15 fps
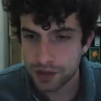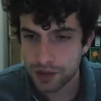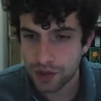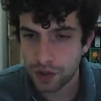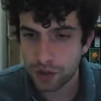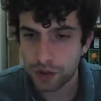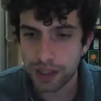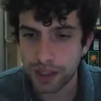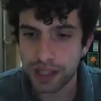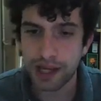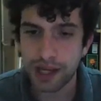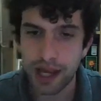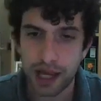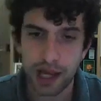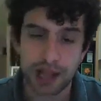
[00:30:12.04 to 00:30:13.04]
So
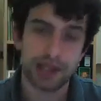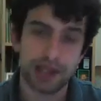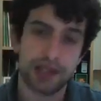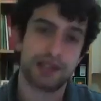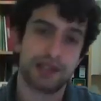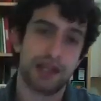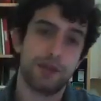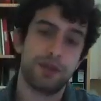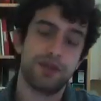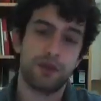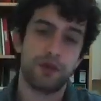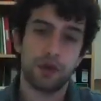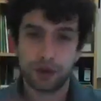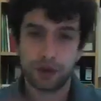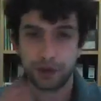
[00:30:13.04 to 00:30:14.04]
as I said
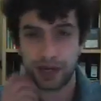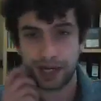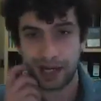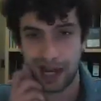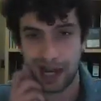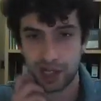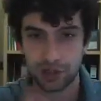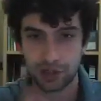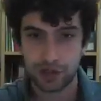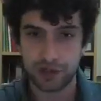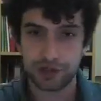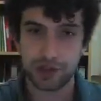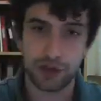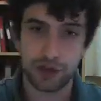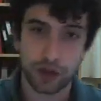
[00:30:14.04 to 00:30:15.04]
before, Greek
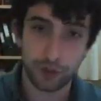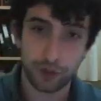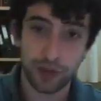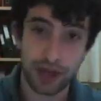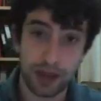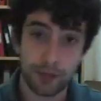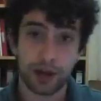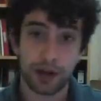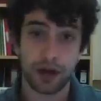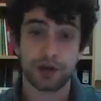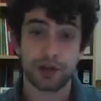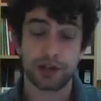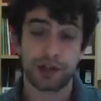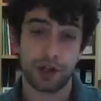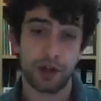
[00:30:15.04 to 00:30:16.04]
nationals in the Ottoman
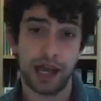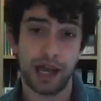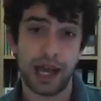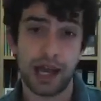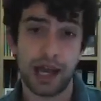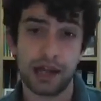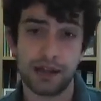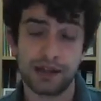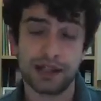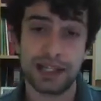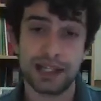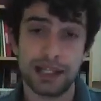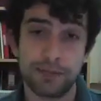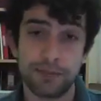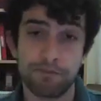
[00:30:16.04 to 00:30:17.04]
Empire still had
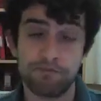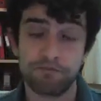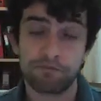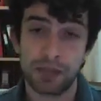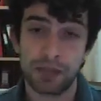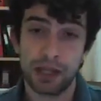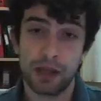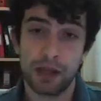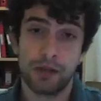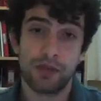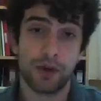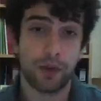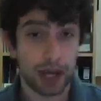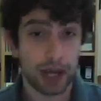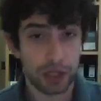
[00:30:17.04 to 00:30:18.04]
the
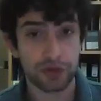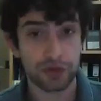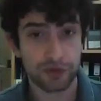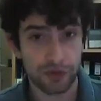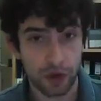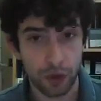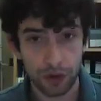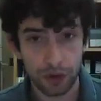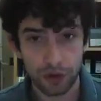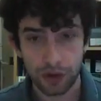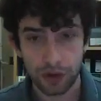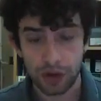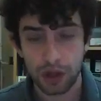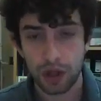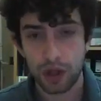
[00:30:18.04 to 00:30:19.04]
right to vote.
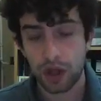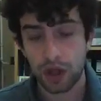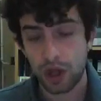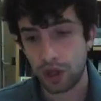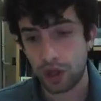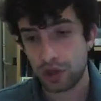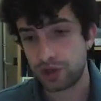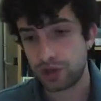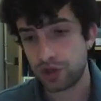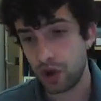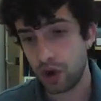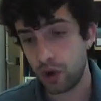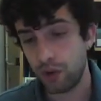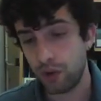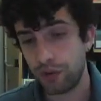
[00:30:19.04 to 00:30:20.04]

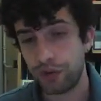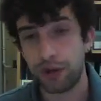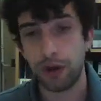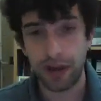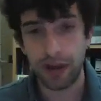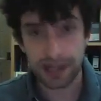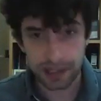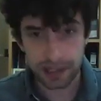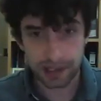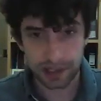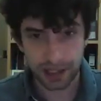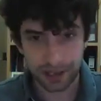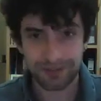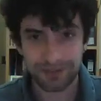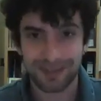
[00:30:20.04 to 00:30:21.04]
So
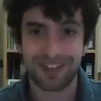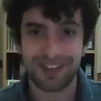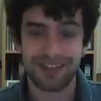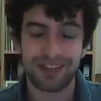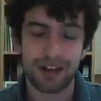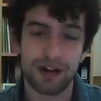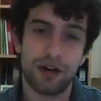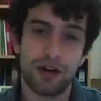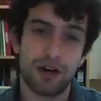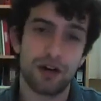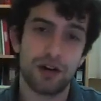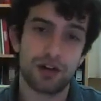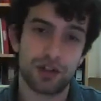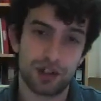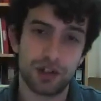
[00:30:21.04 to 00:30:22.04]
theoretically,
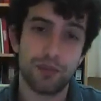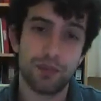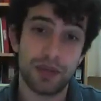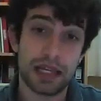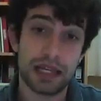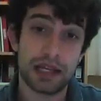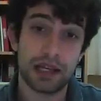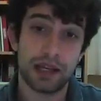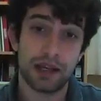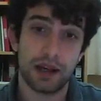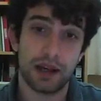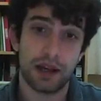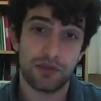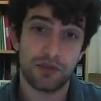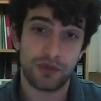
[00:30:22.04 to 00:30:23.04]
there should be
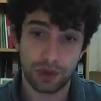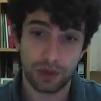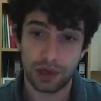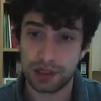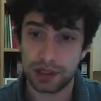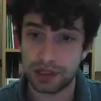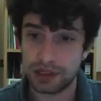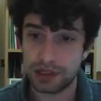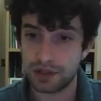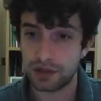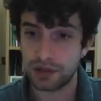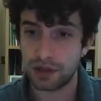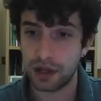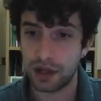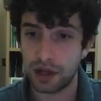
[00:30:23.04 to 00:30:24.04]
voter
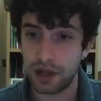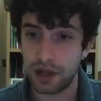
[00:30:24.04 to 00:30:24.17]
lists